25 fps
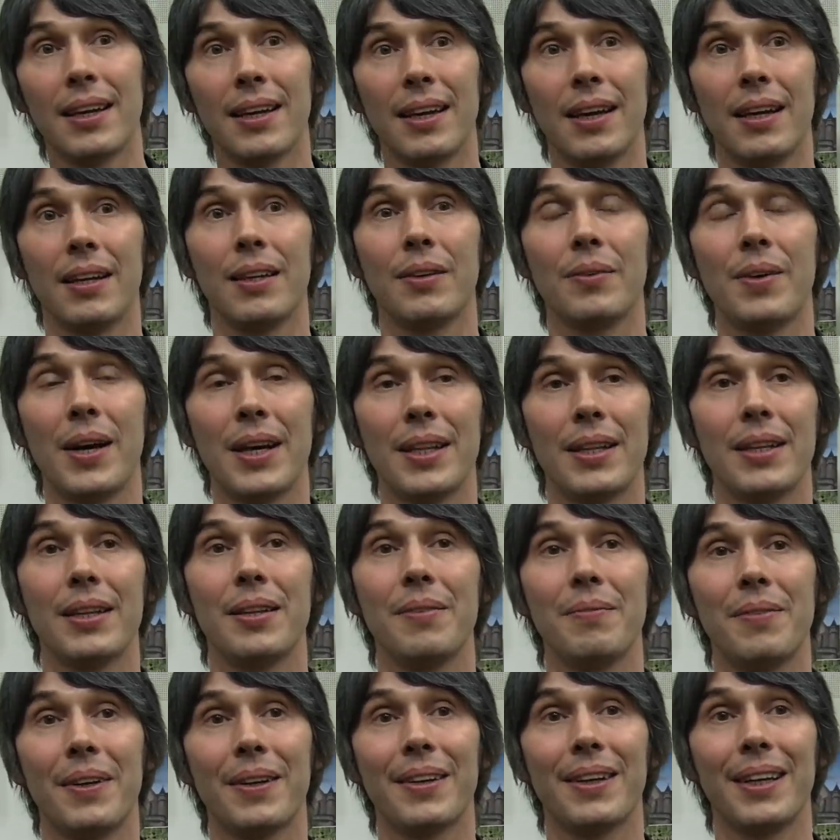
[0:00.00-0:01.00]
And the way that you
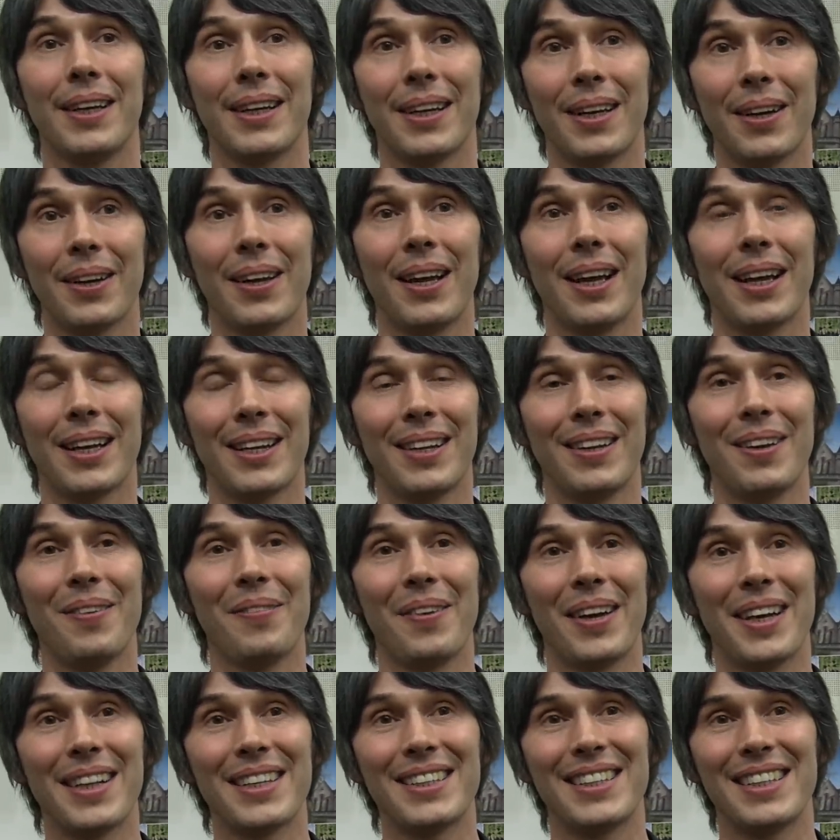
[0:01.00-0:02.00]
model
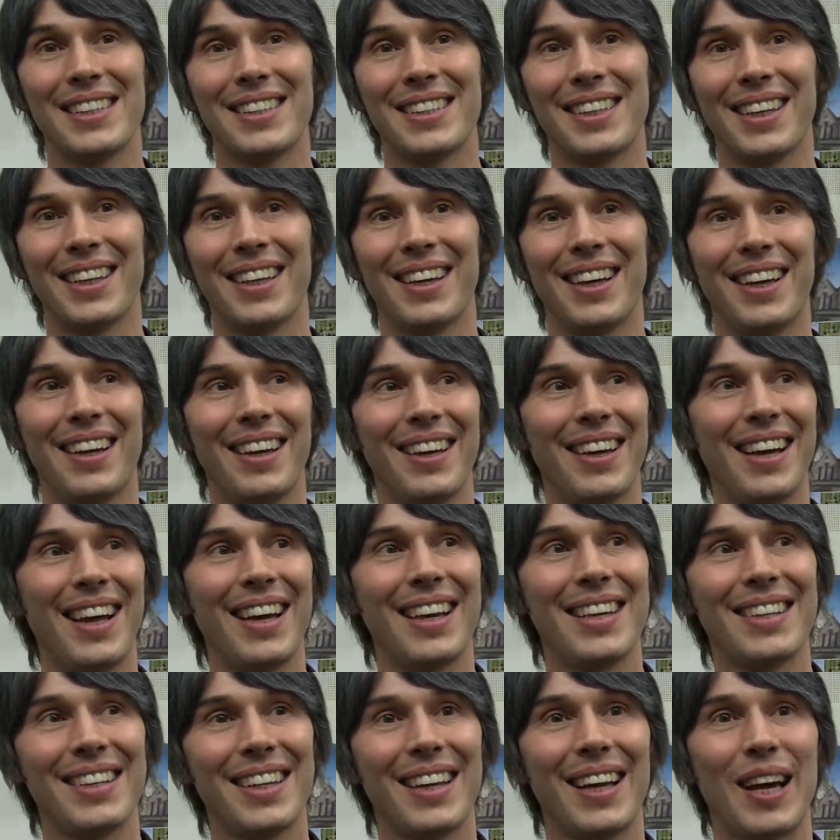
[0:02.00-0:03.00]
economics is that
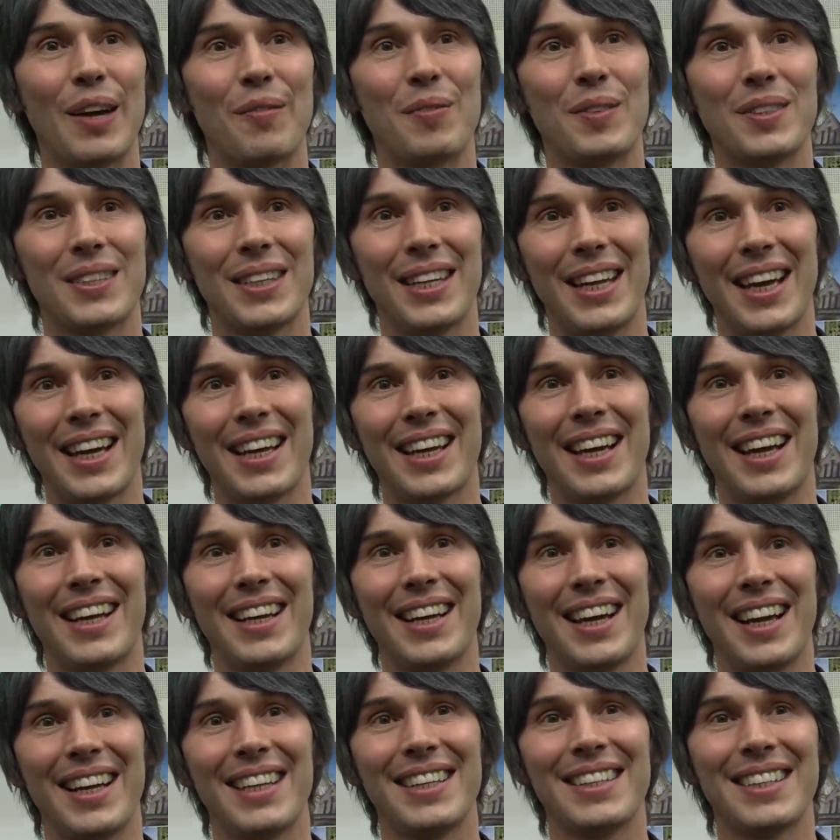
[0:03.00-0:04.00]
anything that happens a decade
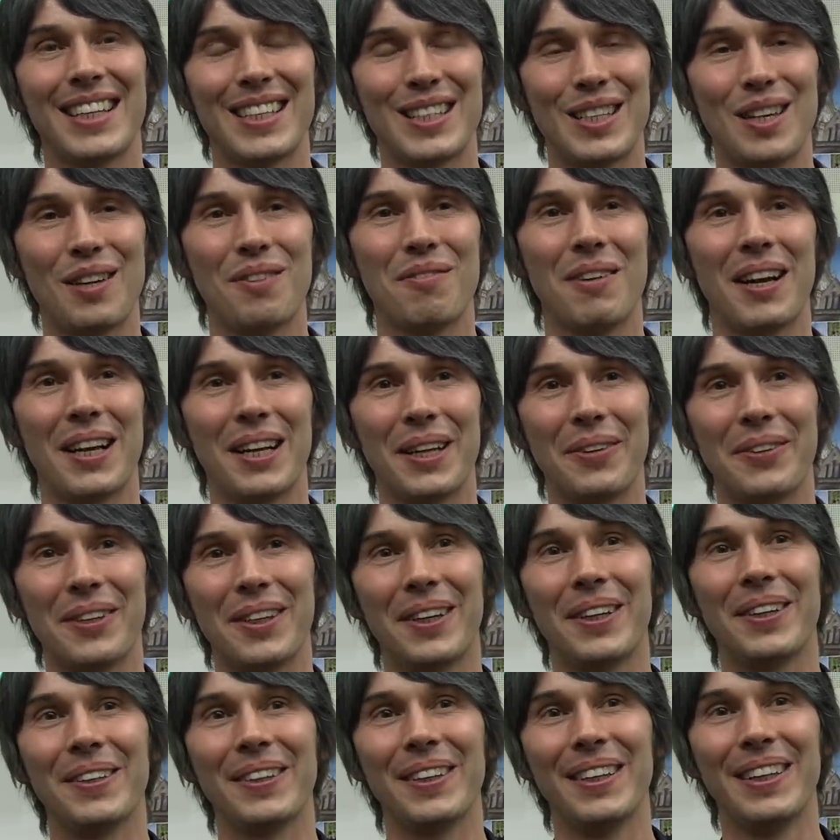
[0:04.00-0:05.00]
hence has no value at
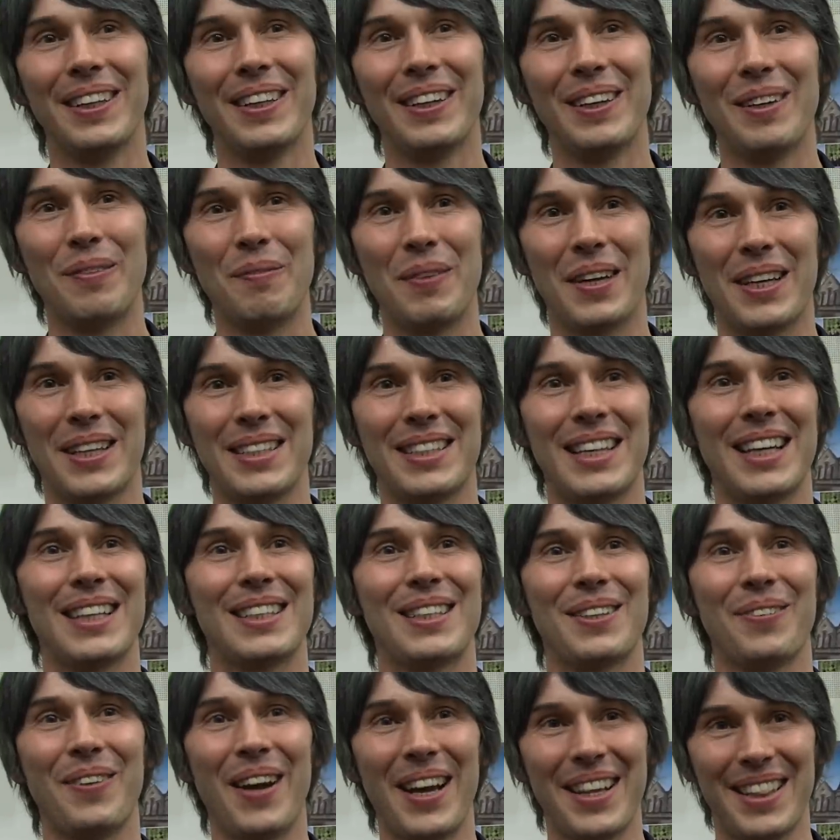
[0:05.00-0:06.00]
all, because that's
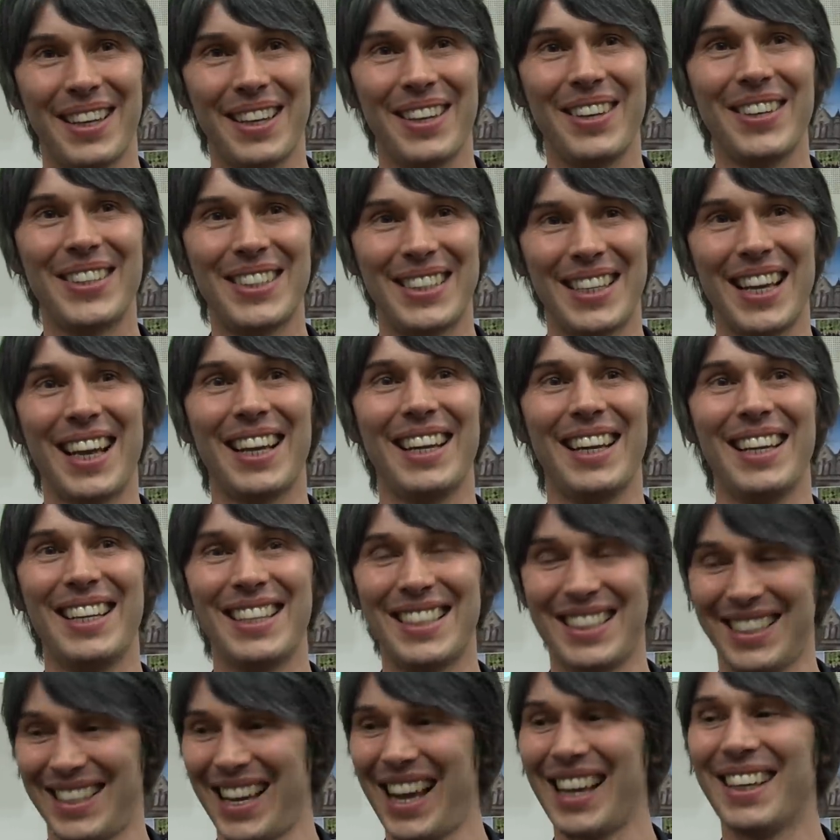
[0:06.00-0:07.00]
the way that you stand in
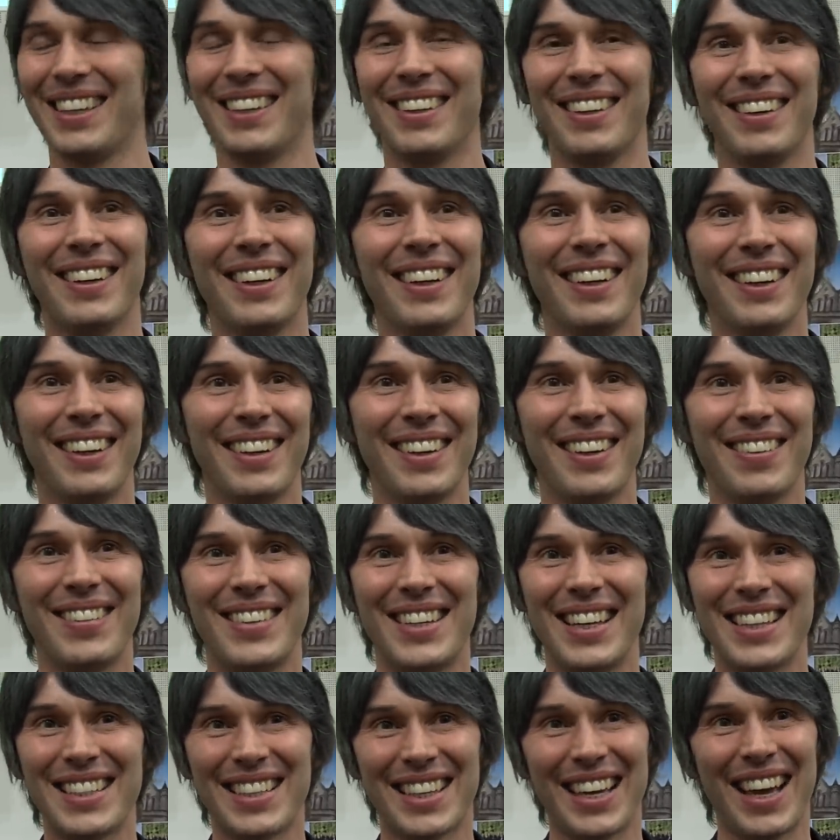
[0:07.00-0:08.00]
standard. You
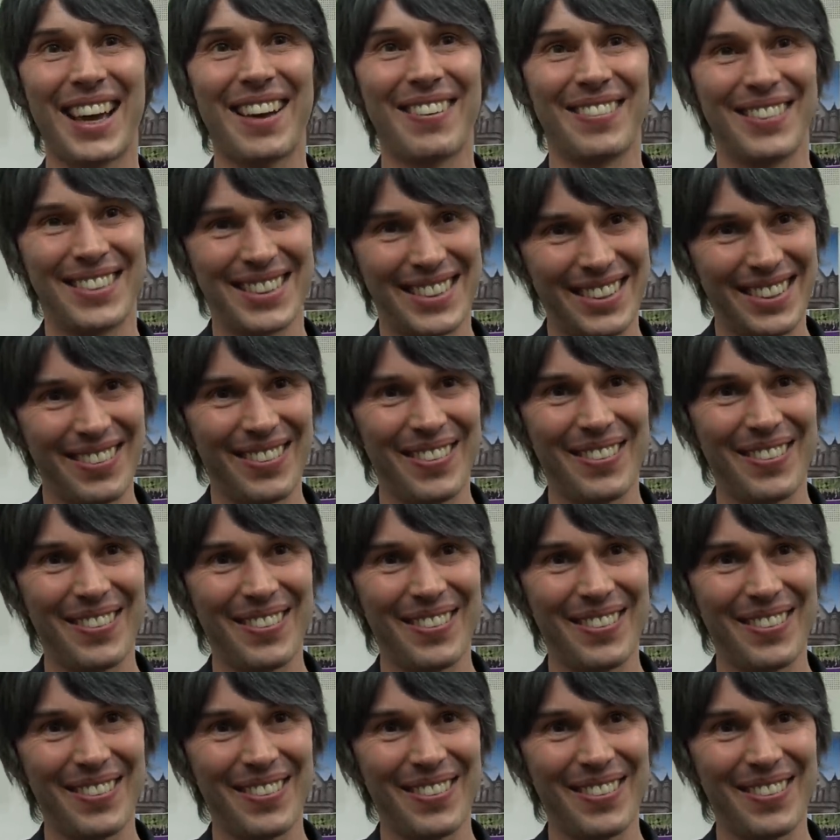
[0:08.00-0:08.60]
discount